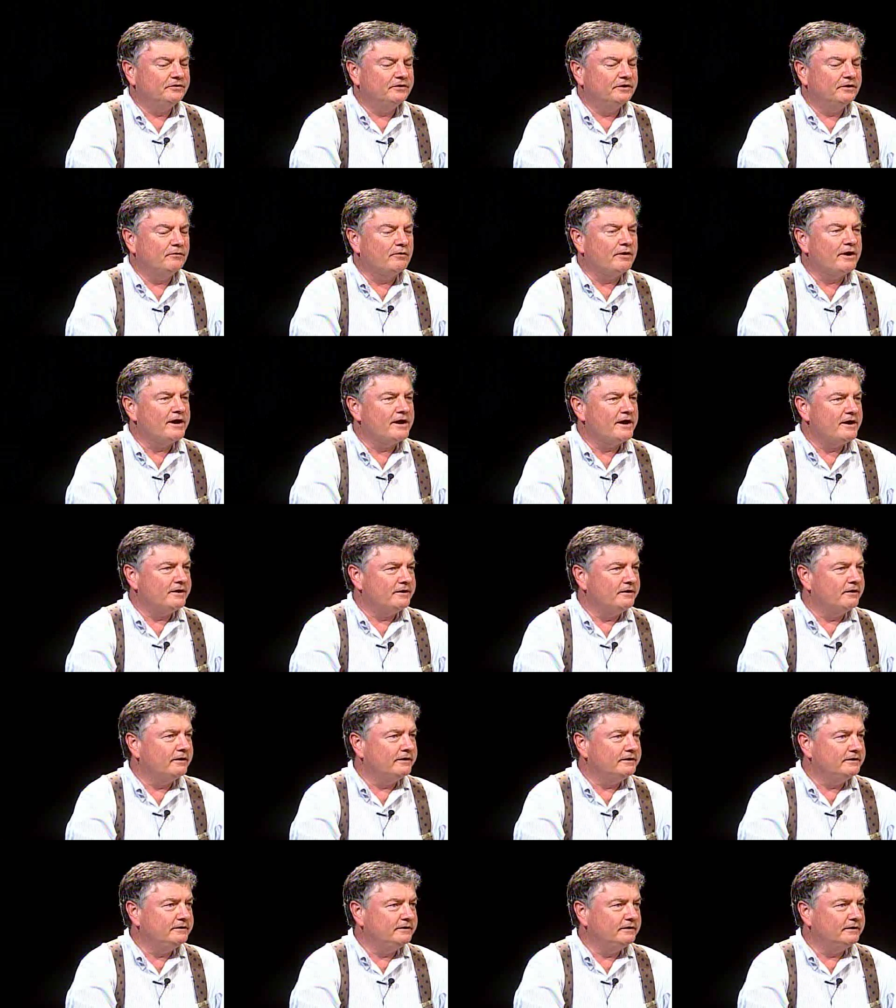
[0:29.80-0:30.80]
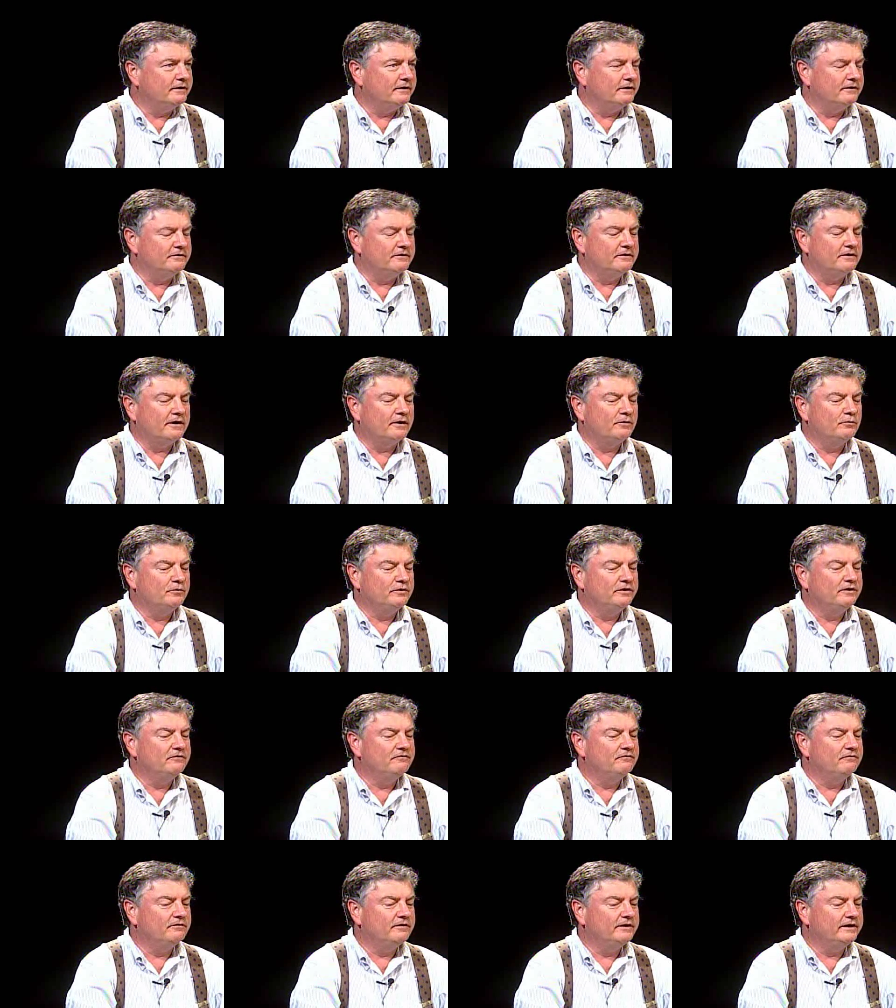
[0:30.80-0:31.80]
ago, I had an idea that I would
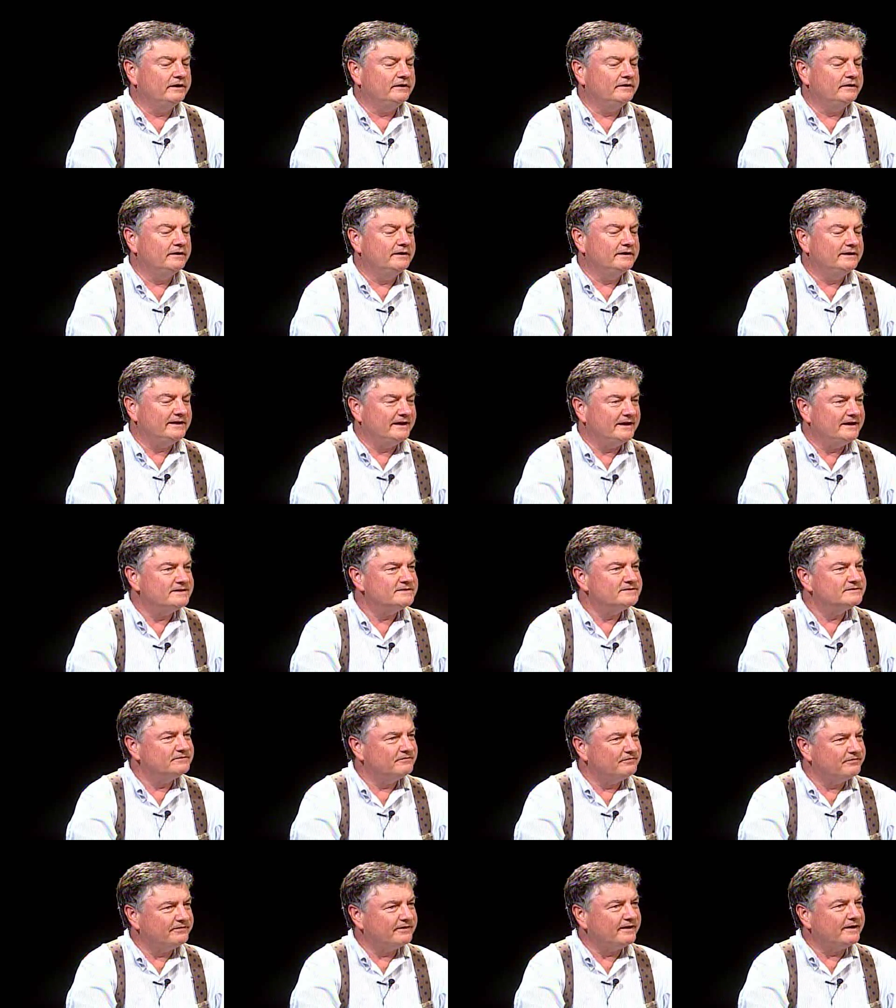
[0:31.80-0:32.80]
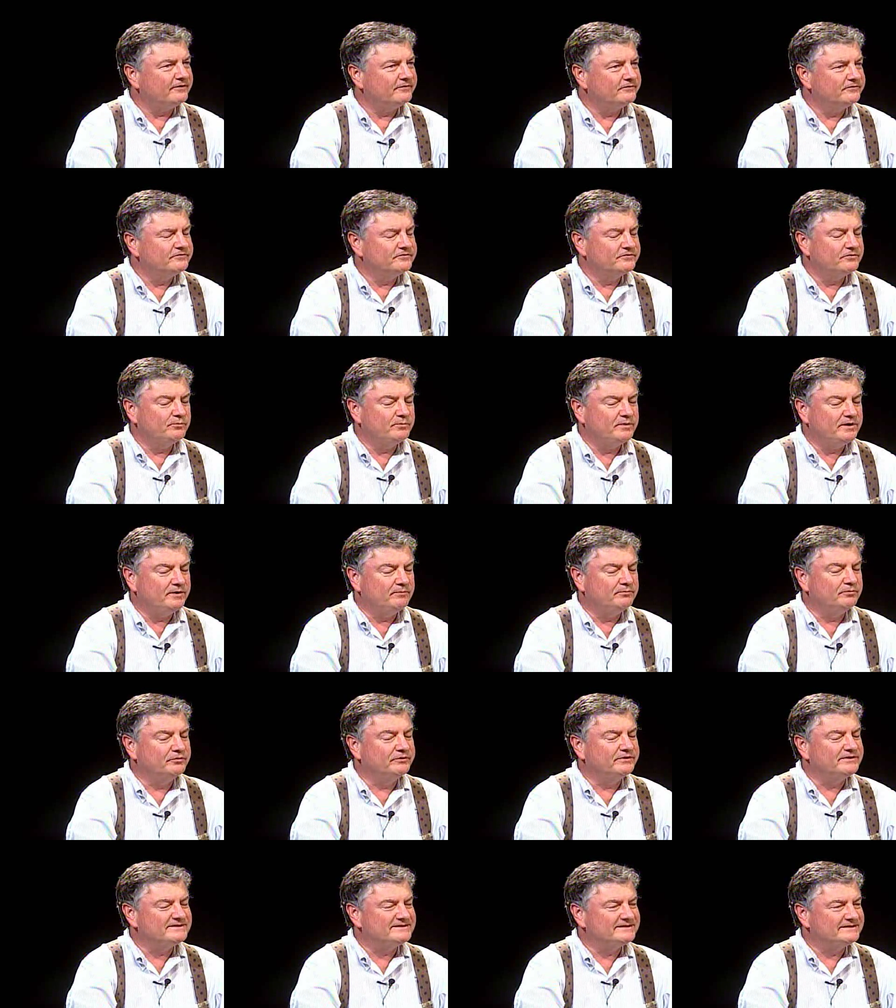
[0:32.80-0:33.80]
invite tens of thousands of
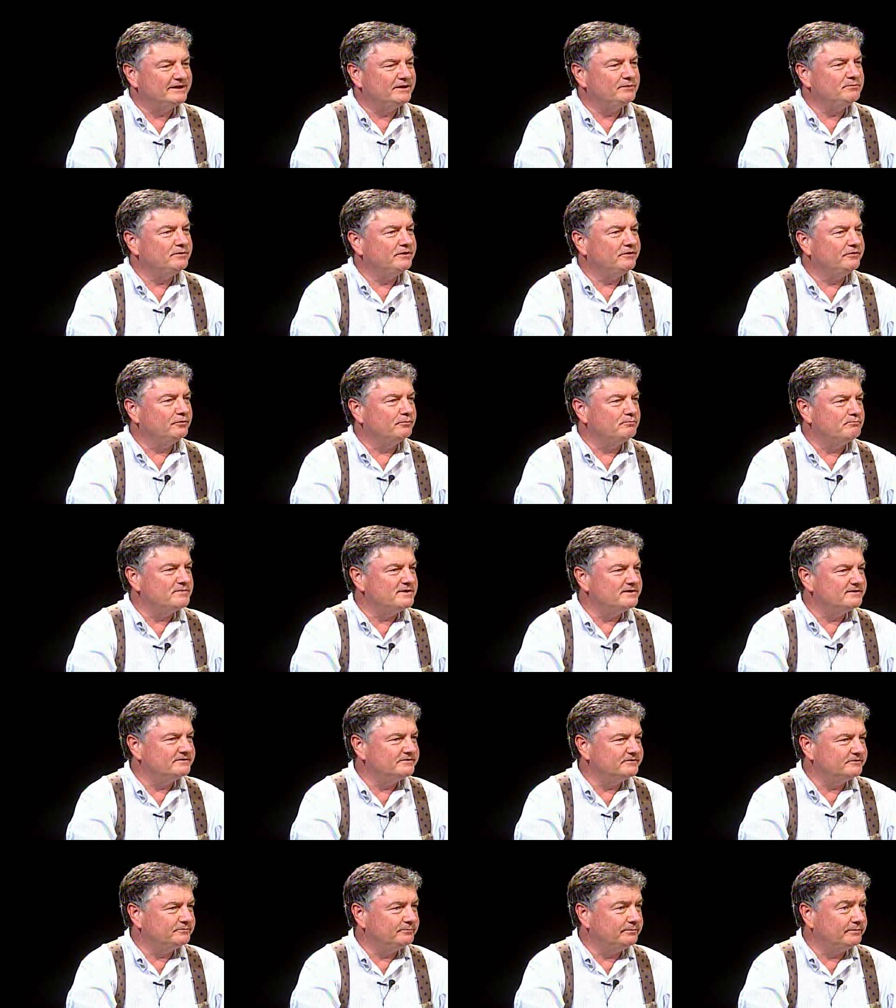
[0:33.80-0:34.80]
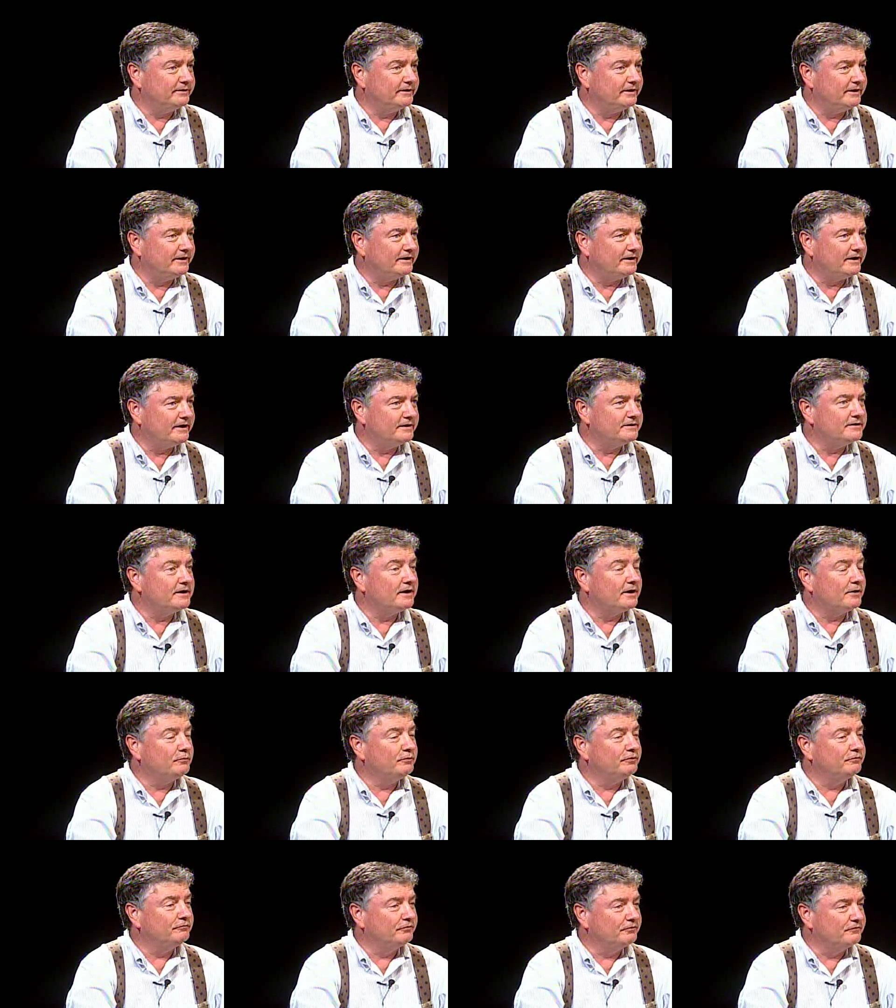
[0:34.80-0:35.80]
people to send me their business plan and that I
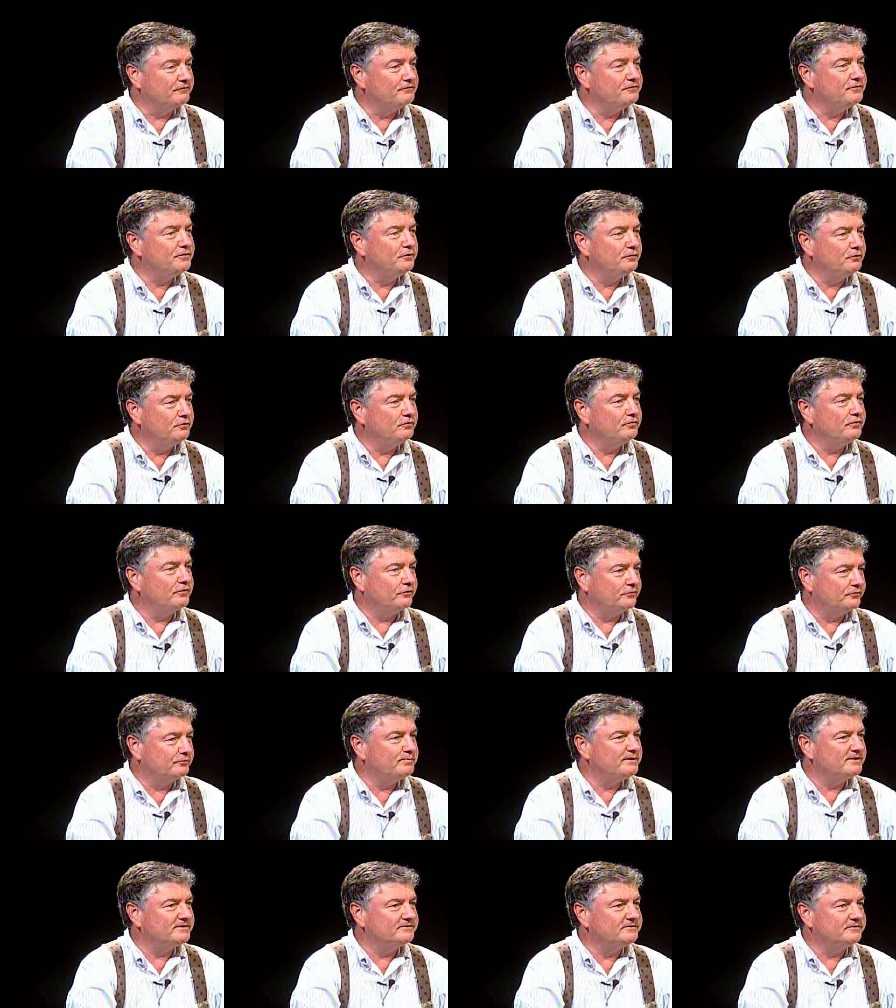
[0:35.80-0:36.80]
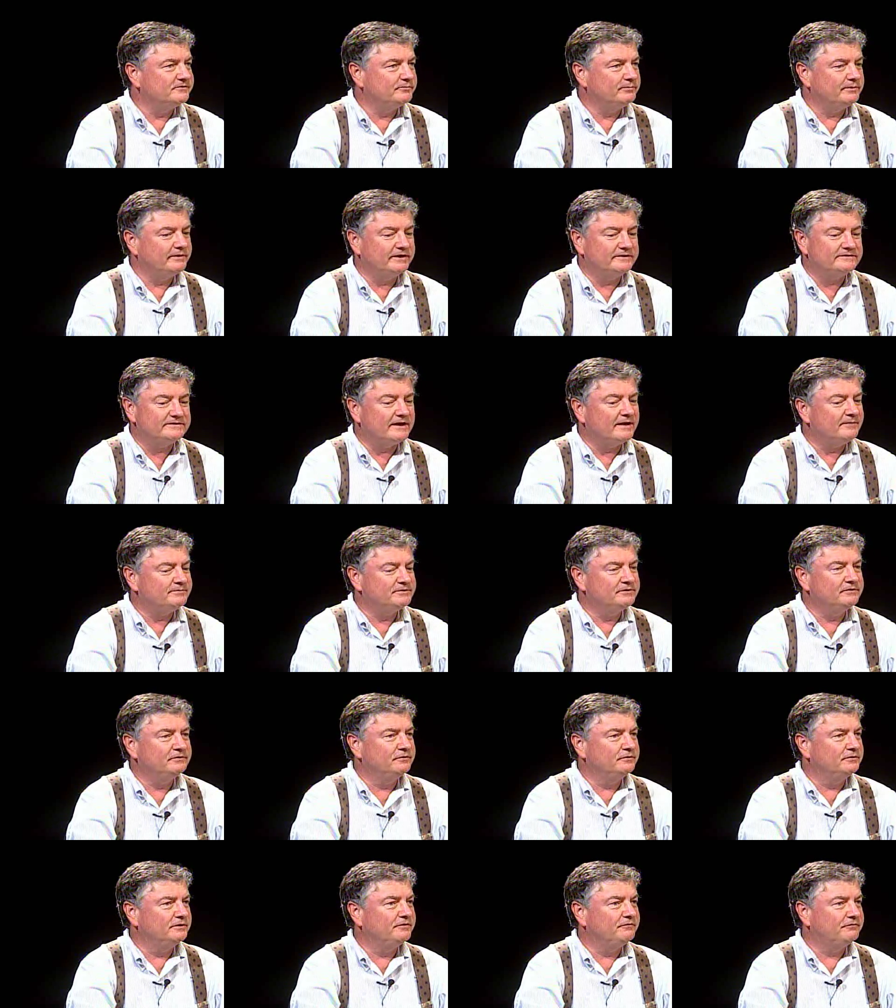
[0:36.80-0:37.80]
would review those business plans
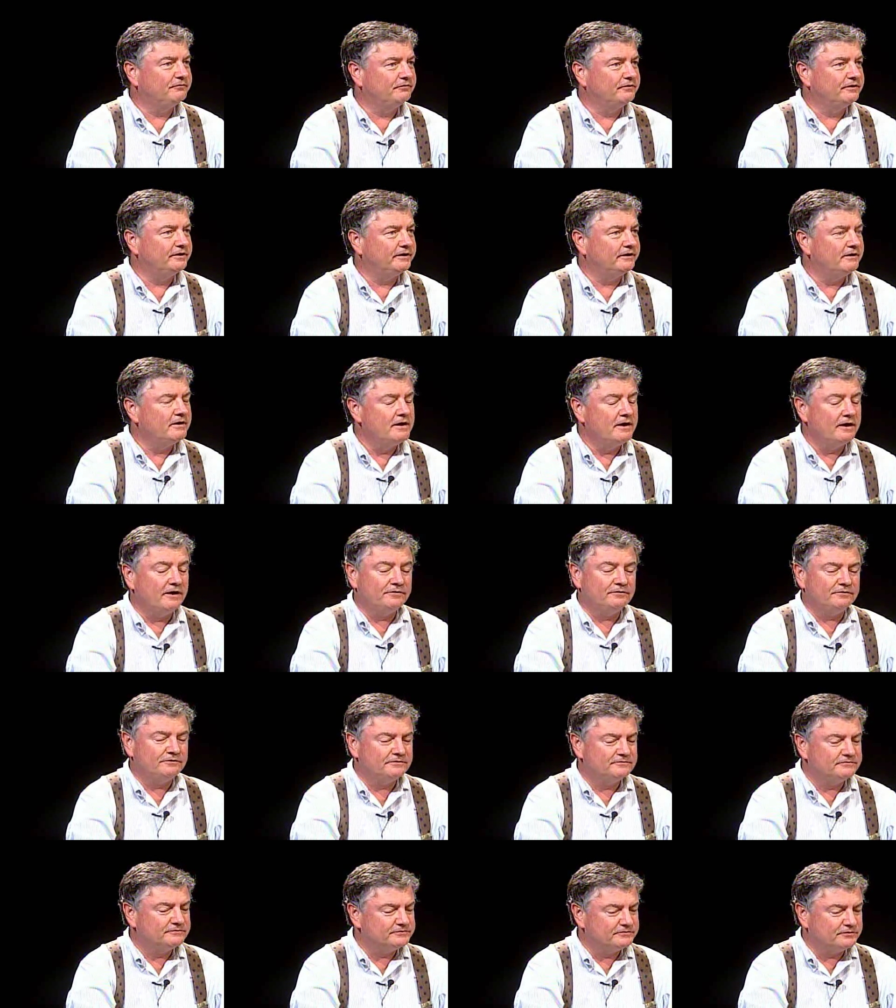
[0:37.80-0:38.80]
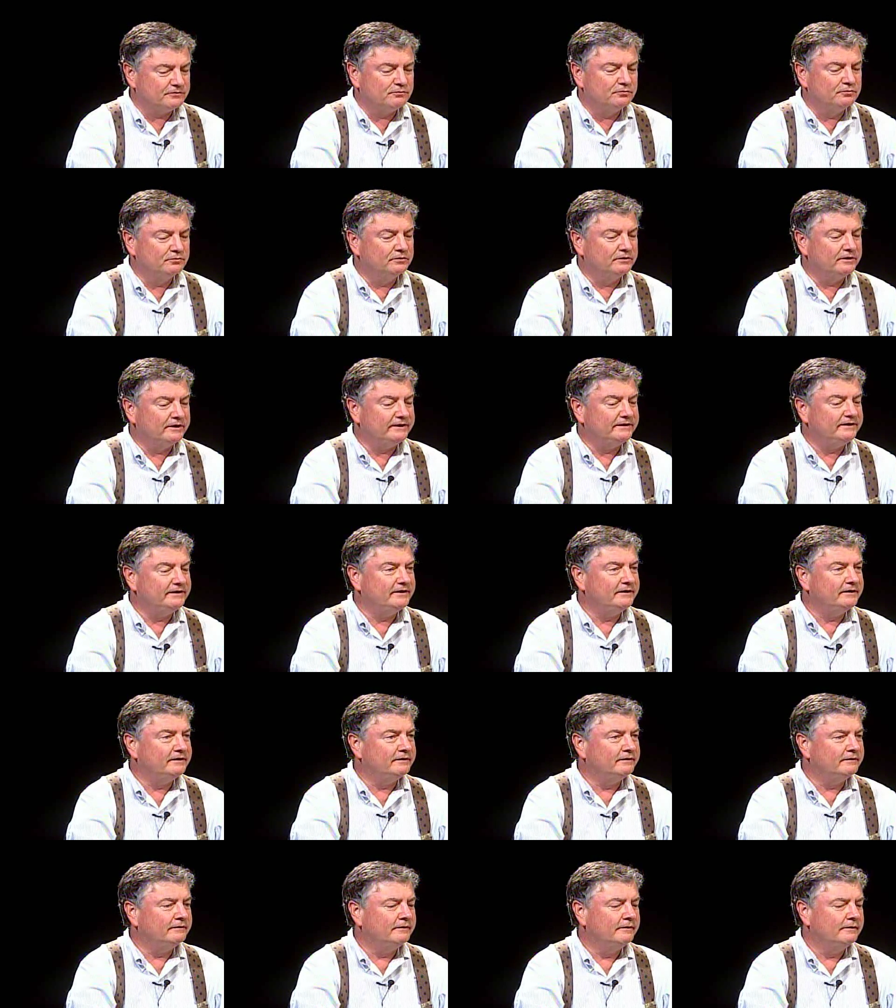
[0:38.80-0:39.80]
absolutely free. I thought this was a cool
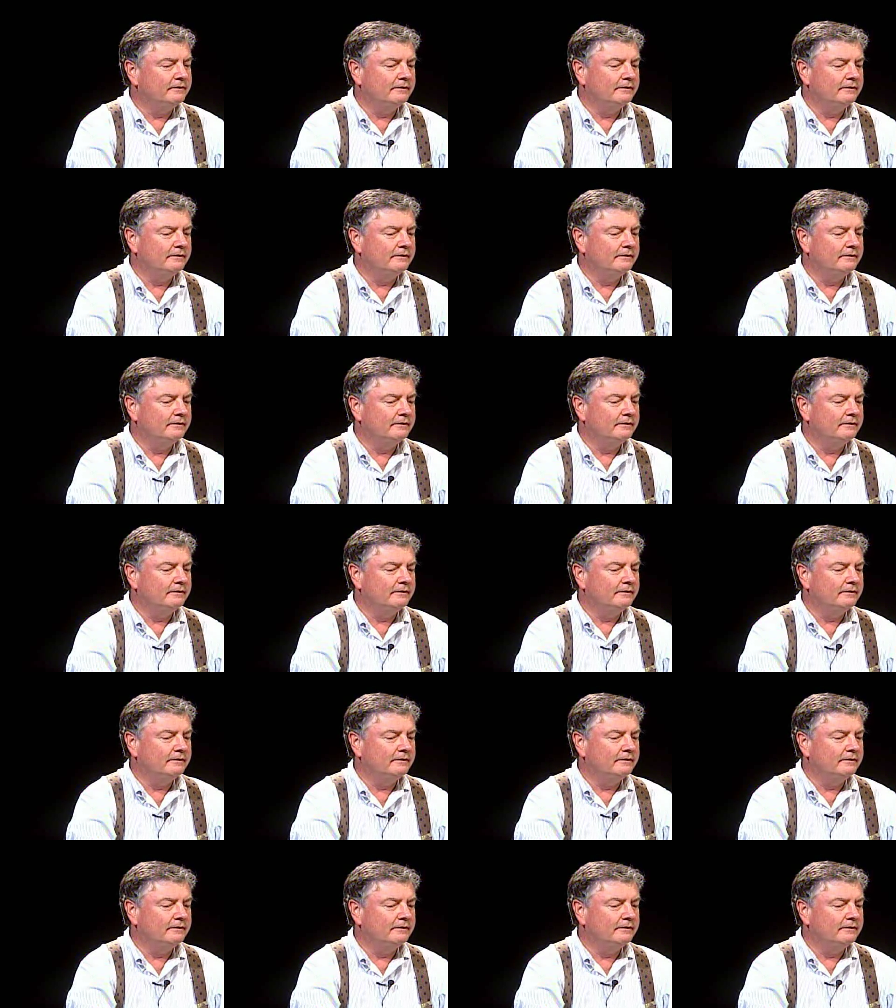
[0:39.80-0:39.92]
idea.